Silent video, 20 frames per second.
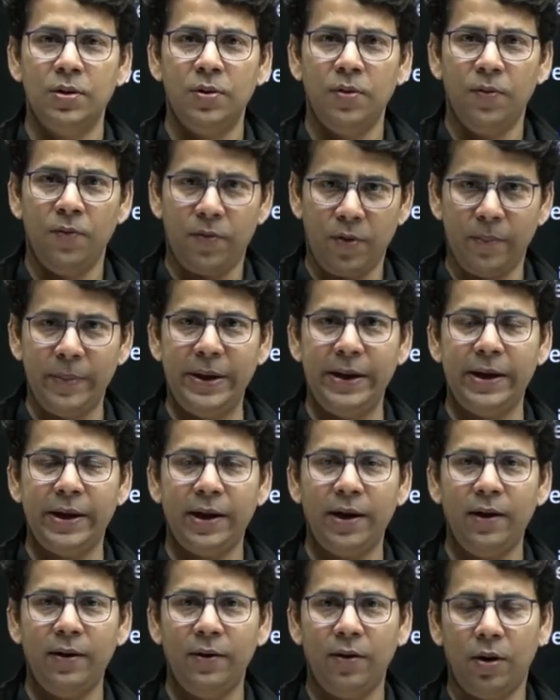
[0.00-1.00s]
from
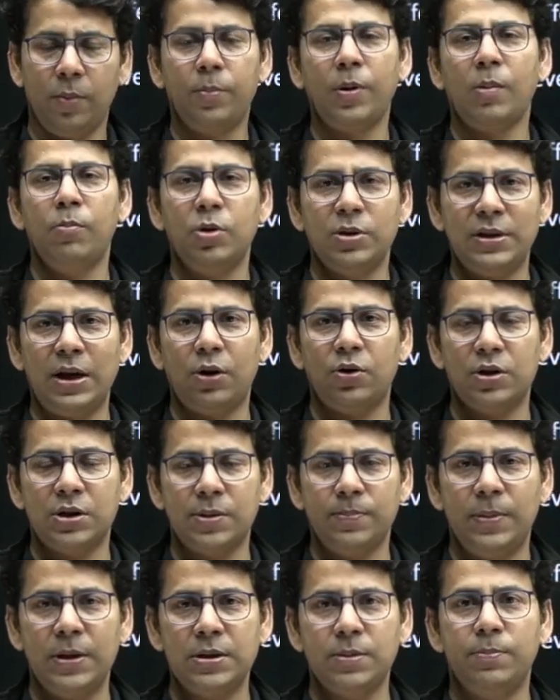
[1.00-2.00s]
India or BrahMos
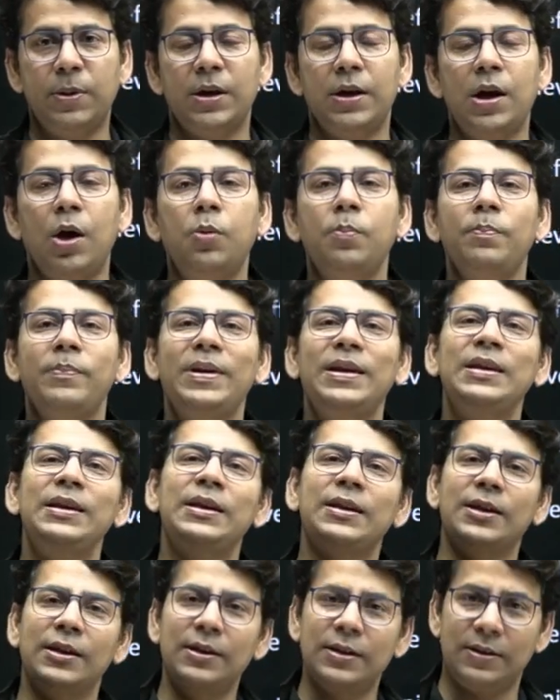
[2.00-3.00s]
Aerospace, but now many
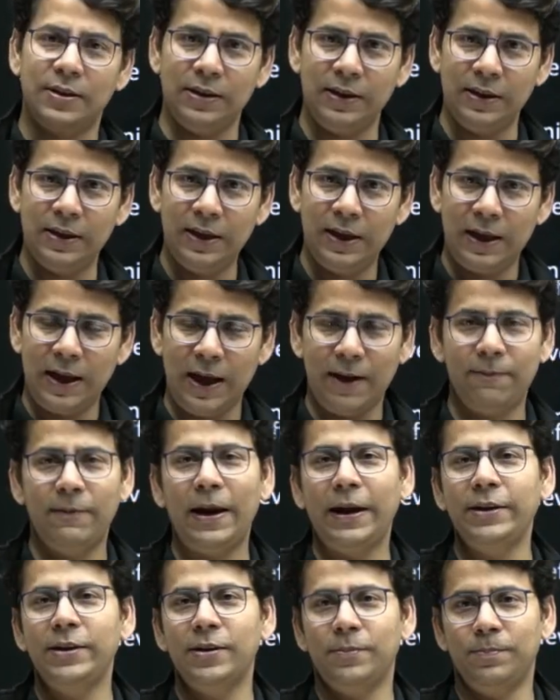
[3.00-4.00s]
countries have
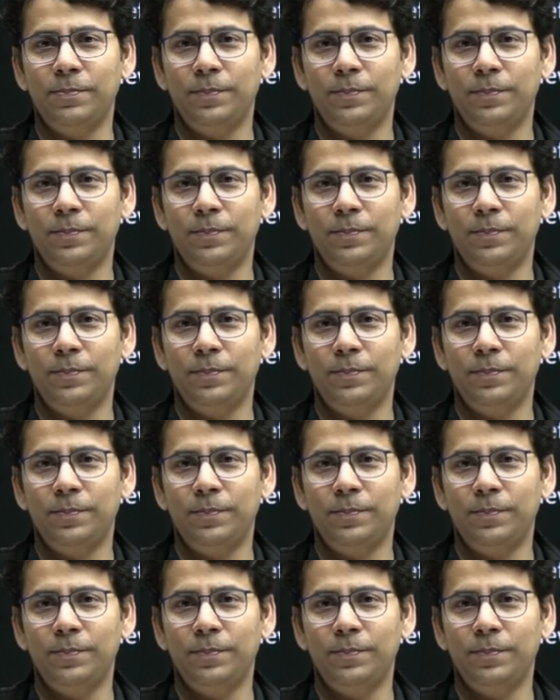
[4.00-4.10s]
lined up.